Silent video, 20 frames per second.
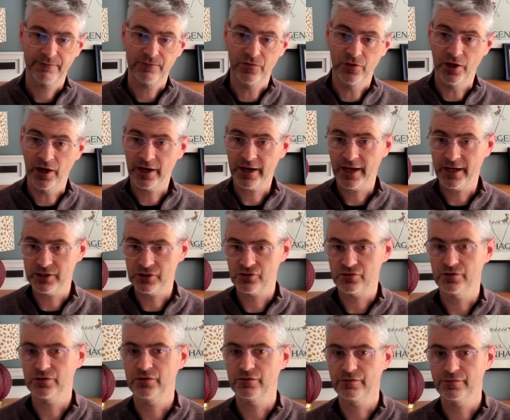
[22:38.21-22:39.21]
not
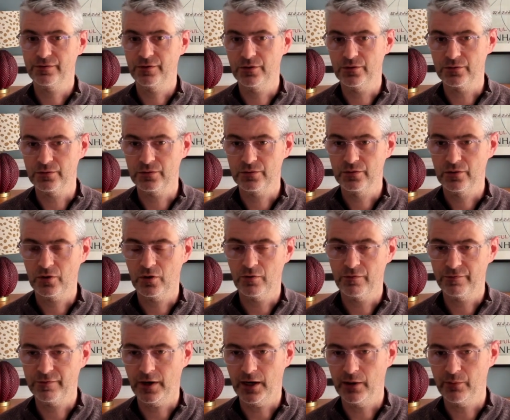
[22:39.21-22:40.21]
answering the phone or
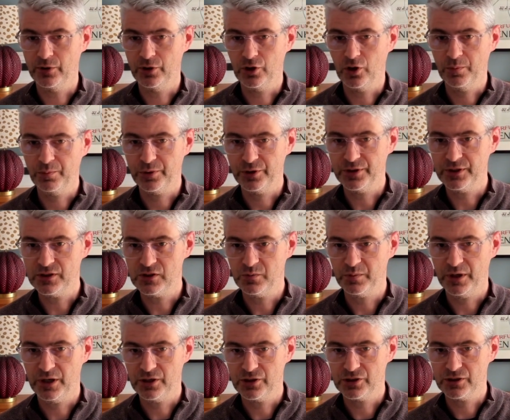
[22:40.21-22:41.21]
following up with these
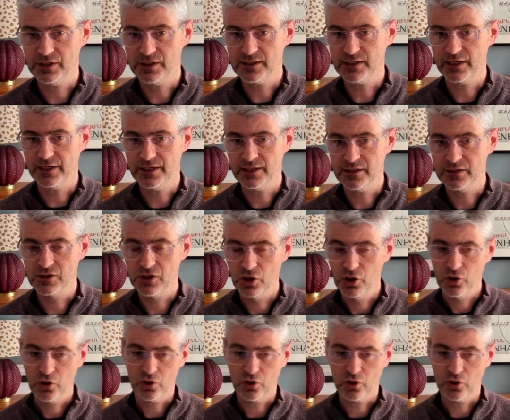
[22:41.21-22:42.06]
leads,